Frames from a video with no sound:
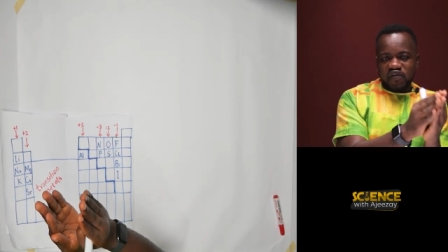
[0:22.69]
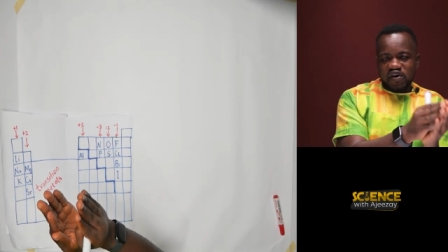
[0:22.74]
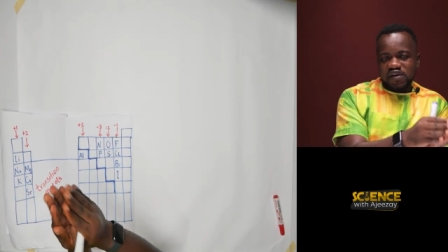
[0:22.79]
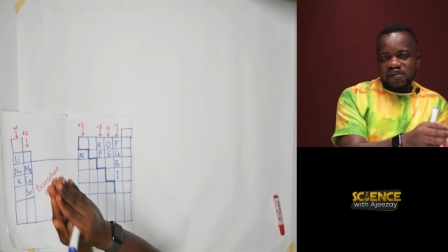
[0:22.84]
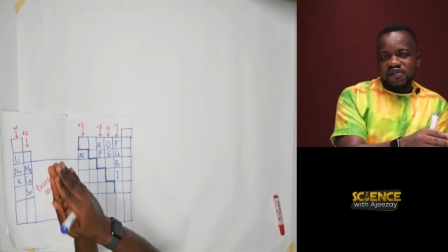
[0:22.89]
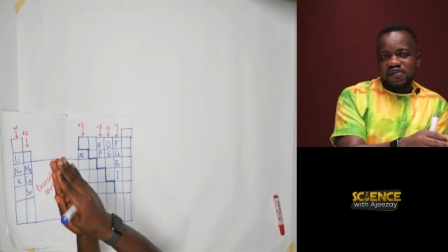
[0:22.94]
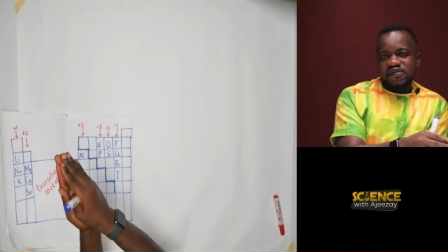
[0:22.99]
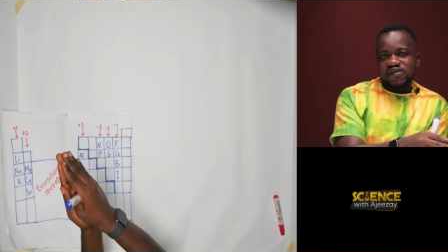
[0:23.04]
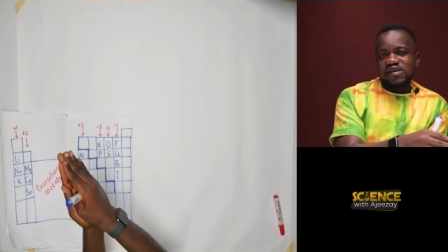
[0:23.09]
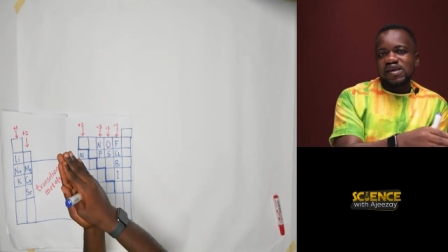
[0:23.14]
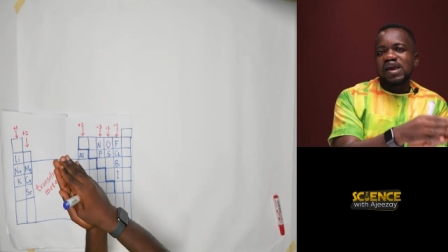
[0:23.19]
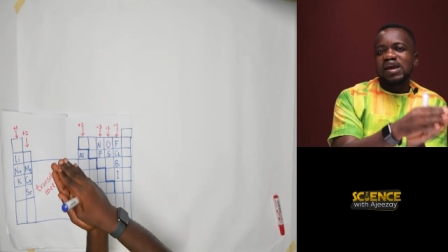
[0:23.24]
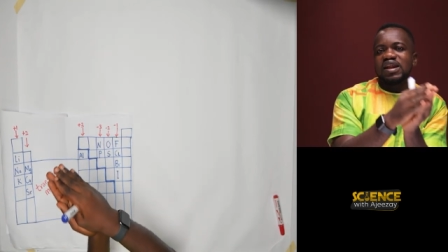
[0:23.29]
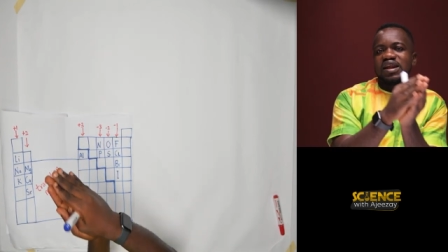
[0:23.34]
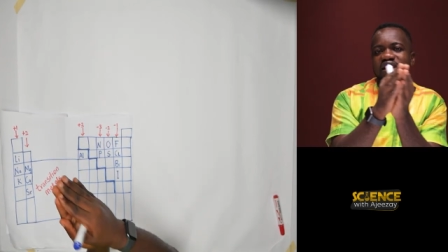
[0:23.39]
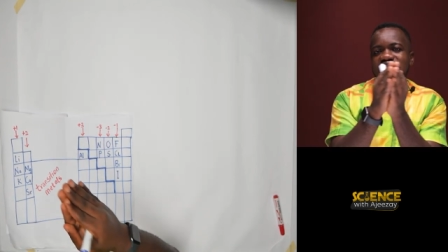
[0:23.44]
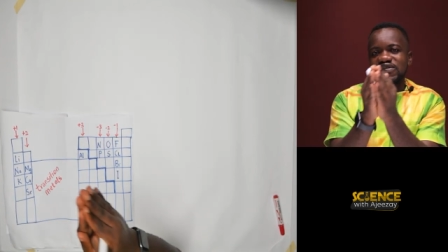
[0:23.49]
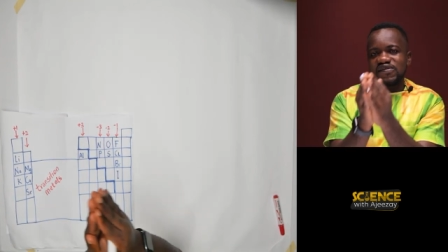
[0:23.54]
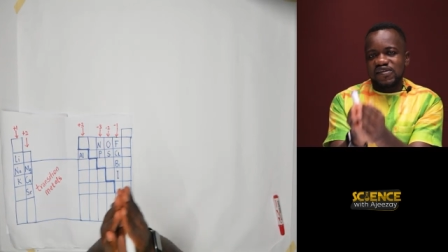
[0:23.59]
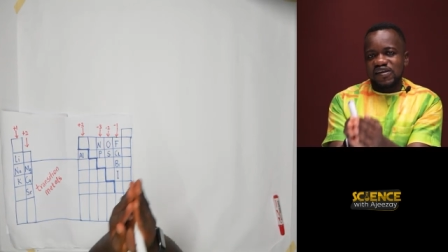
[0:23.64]
first
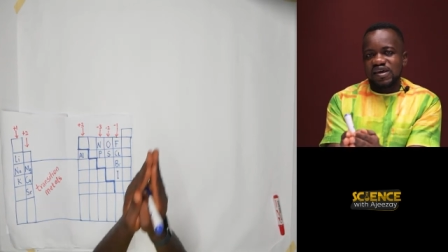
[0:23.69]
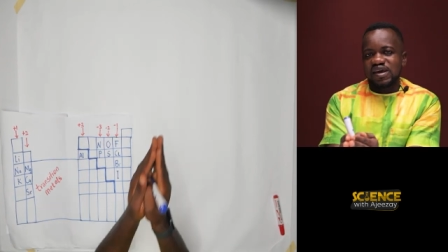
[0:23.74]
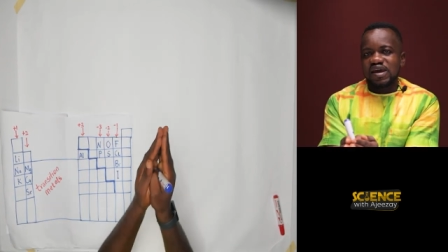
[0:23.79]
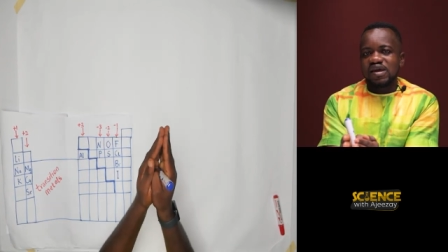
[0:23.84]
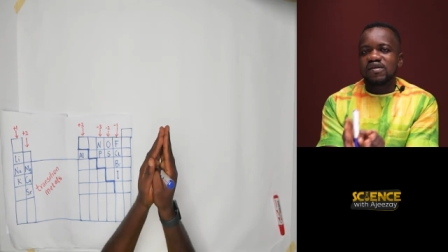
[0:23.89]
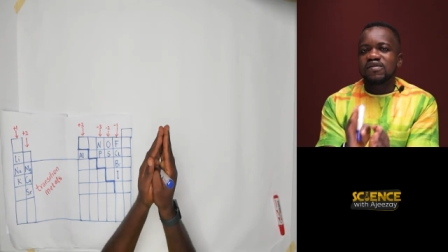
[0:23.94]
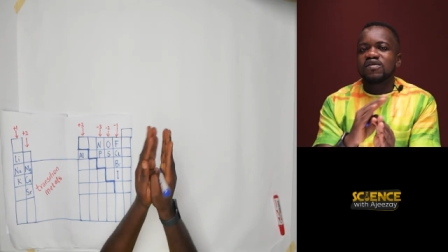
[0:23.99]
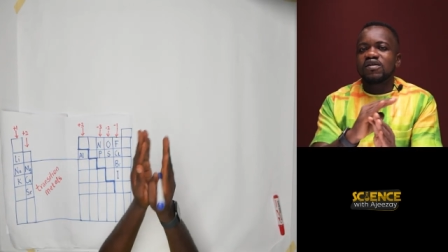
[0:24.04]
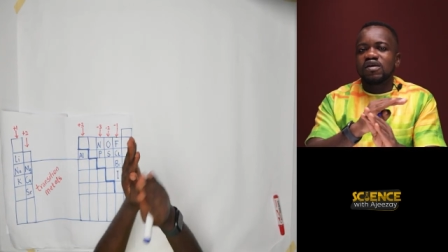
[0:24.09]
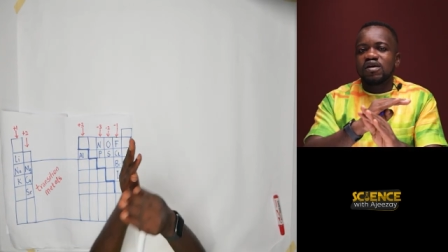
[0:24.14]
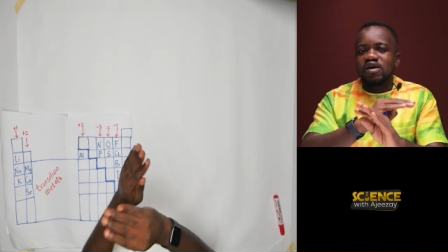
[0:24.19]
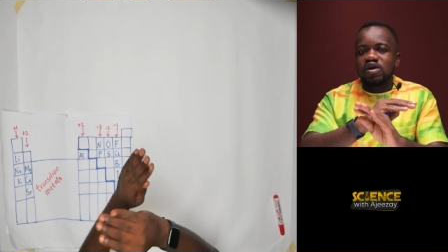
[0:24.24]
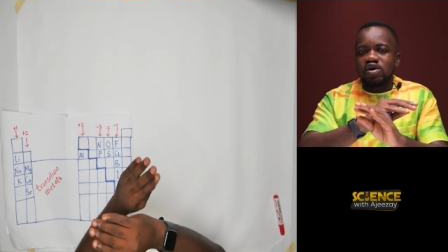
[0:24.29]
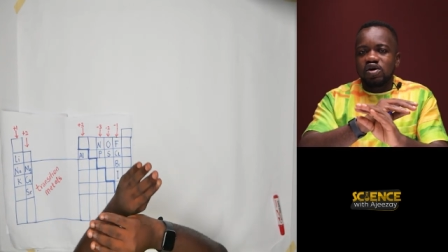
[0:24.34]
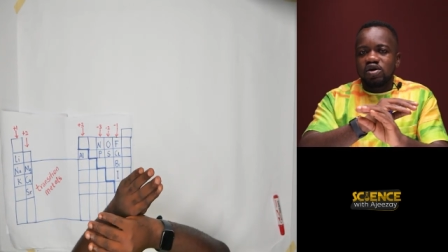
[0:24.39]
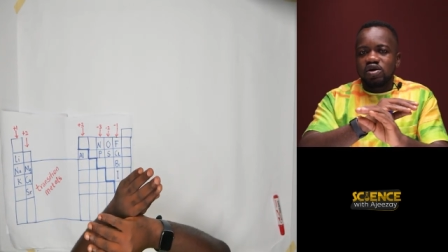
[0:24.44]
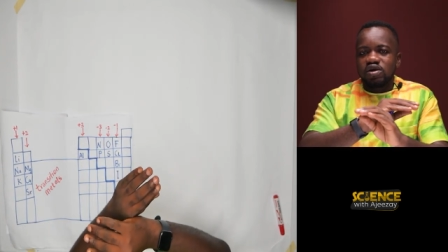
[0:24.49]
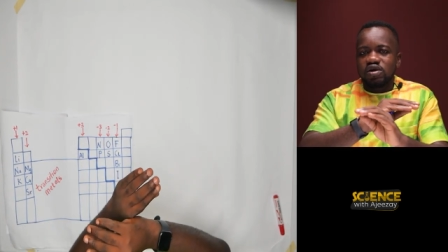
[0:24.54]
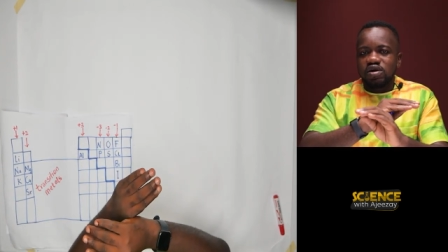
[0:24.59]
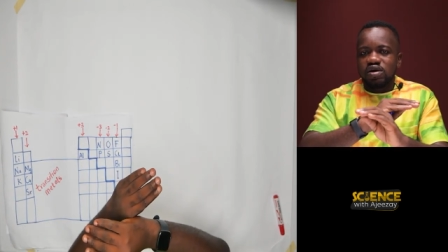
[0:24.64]
and then the second
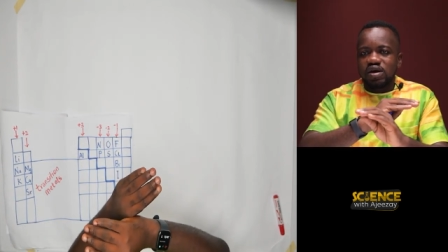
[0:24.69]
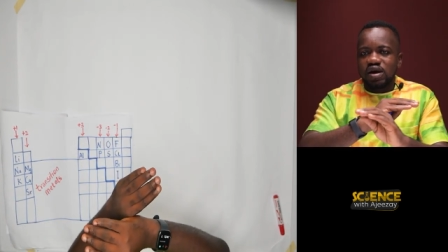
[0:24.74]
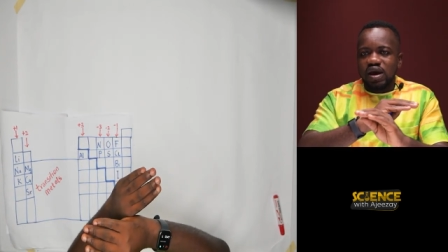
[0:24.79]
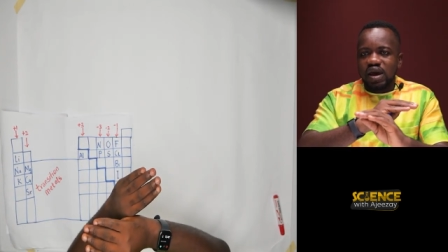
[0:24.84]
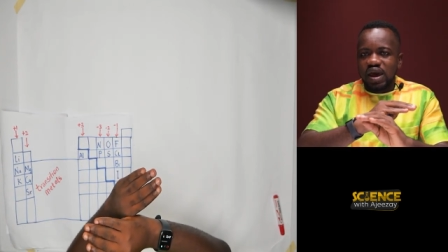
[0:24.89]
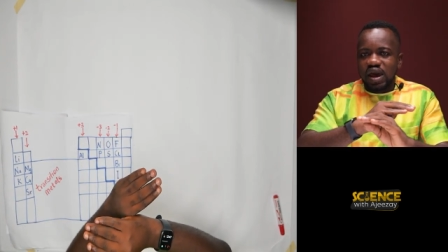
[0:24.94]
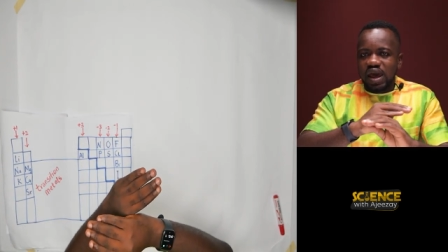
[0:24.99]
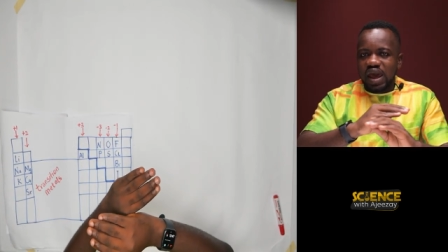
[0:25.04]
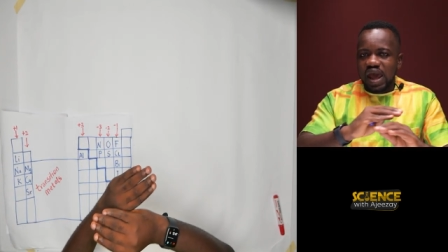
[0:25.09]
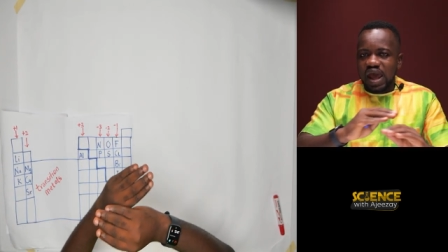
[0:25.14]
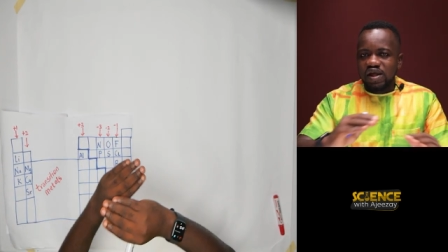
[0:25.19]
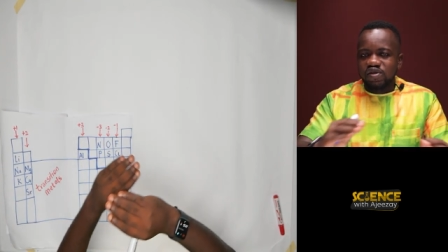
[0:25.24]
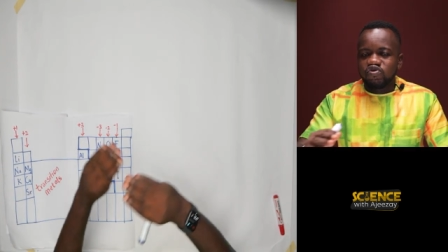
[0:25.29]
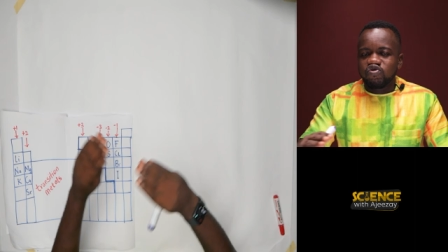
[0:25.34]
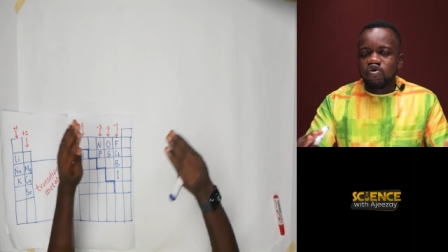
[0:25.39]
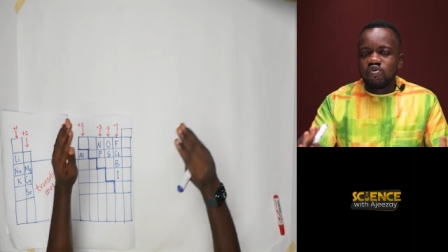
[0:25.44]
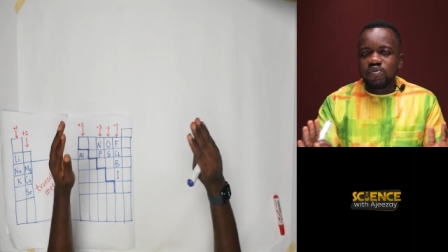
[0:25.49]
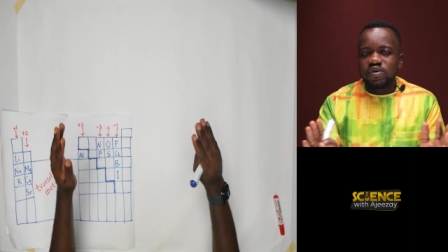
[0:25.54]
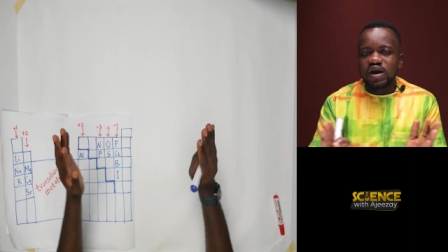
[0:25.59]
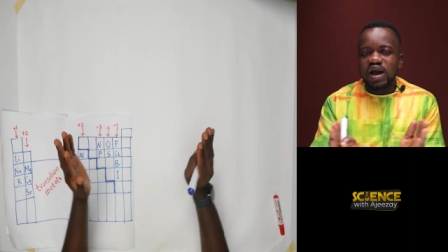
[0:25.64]

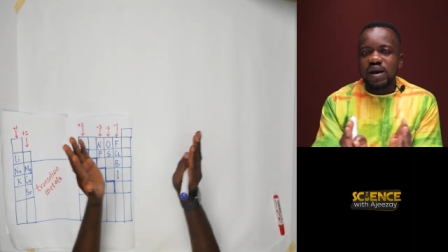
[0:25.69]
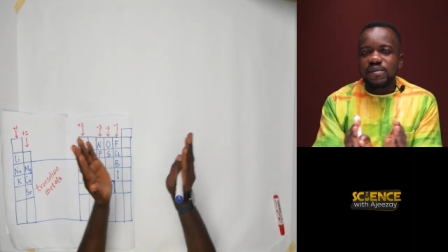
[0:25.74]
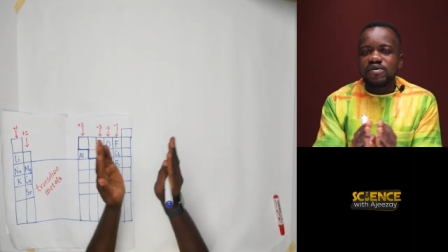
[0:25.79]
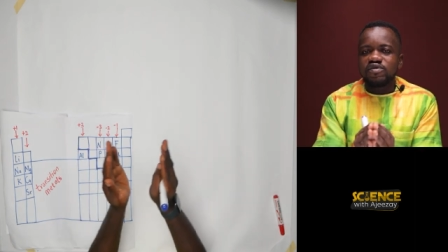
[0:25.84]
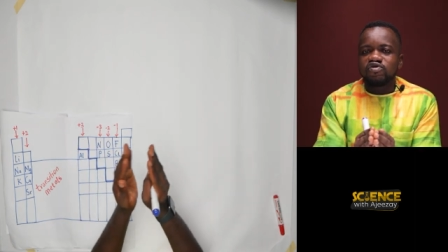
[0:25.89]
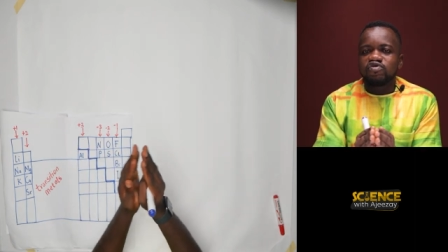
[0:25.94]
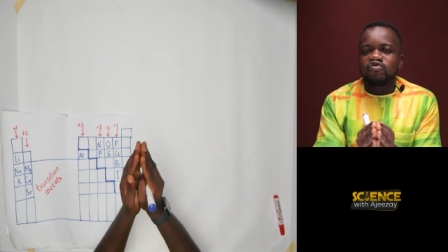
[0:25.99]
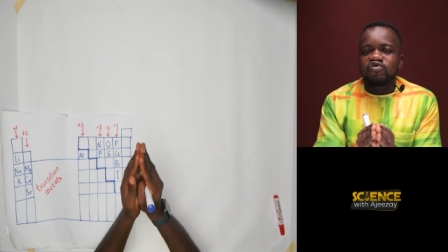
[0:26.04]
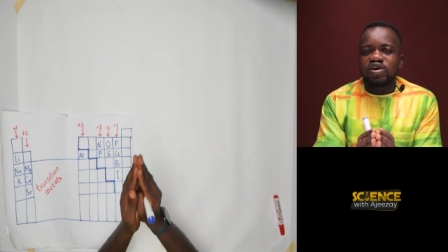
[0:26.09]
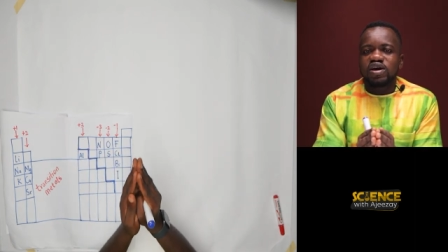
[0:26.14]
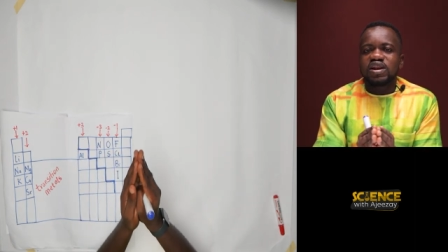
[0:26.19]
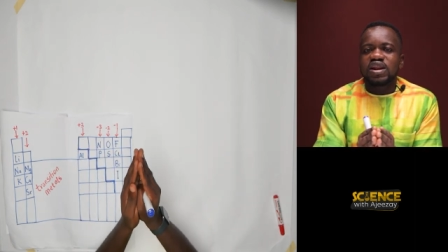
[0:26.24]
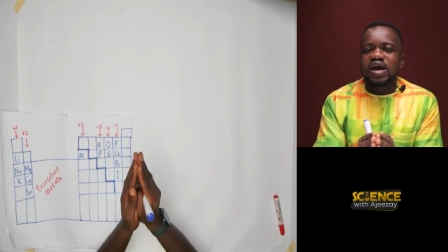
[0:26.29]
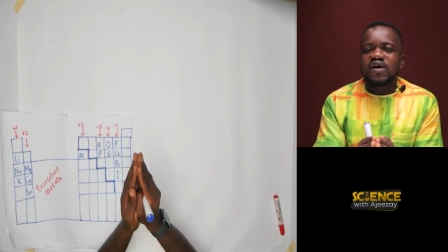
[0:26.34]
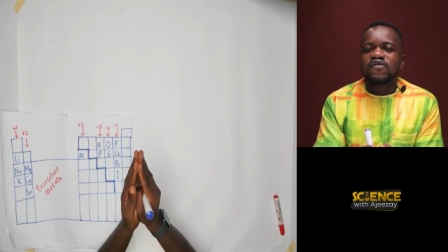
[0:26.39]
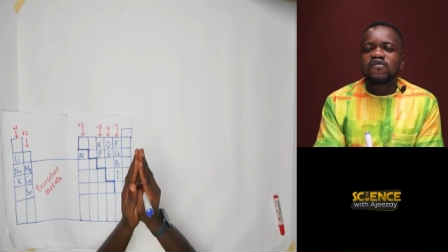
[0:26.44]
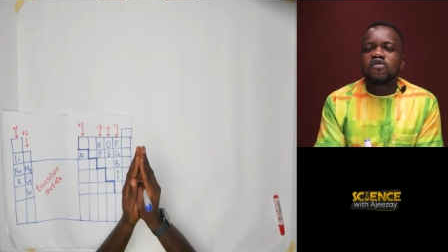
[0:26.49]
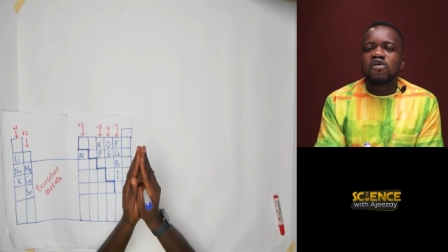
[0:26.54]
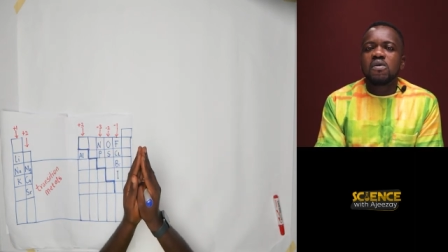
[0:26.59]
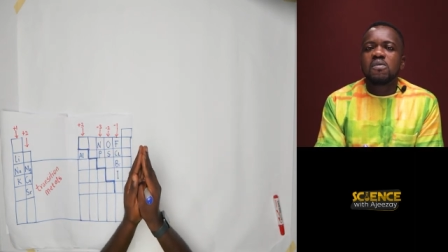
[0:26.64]
atom coming together